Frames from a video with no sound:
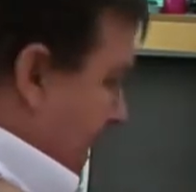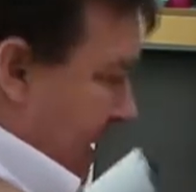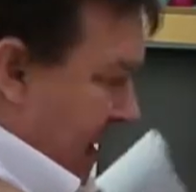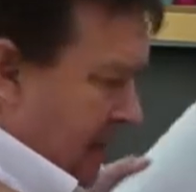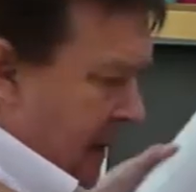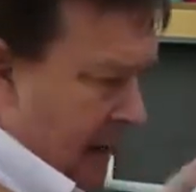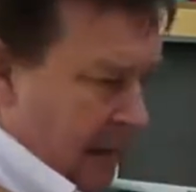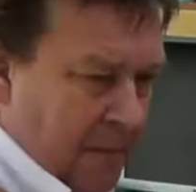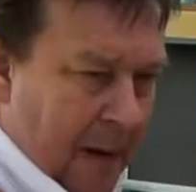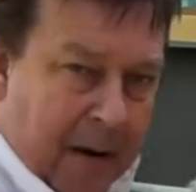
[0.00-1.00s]
And I've been
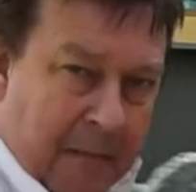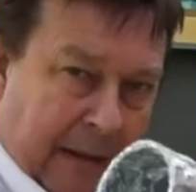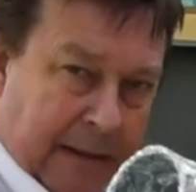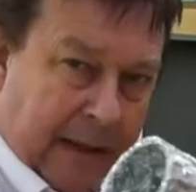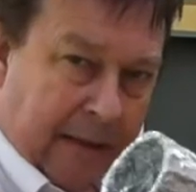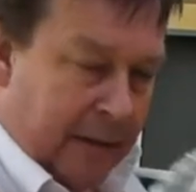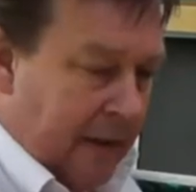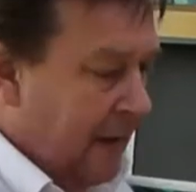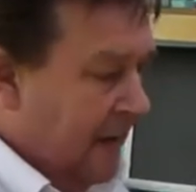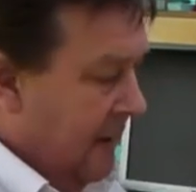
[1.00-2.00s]
experimenting with this,